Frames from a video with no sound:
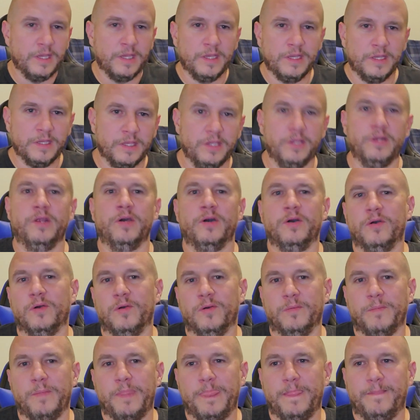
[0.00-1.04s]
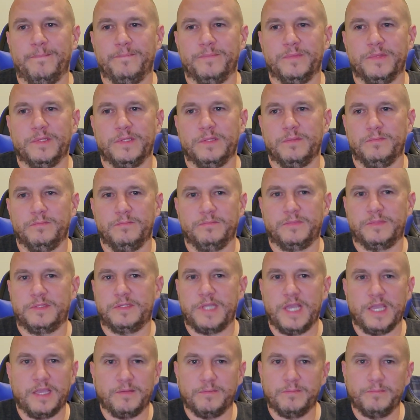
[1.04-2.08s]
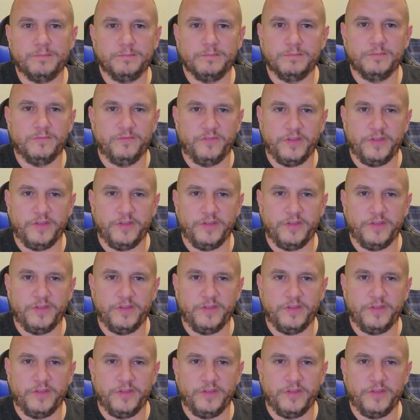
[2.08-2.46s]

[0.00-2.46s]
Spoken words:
I've got overhead cameras so I can